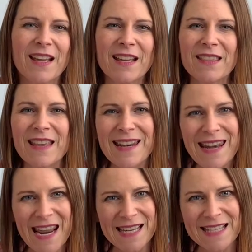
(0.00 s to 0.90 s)
The
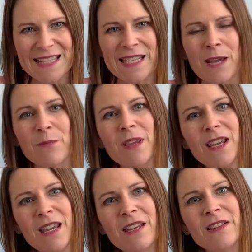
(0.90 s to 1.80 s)
next step
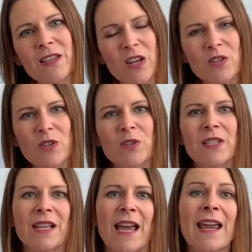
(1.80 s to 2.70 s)
is to
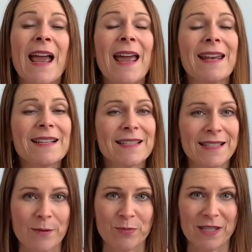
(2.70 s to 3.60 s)
say an
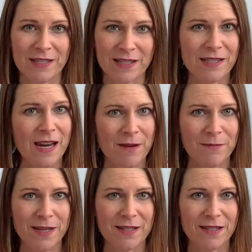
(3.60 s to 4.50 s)
acceptance
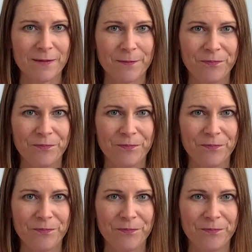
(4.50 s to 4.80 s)
statement.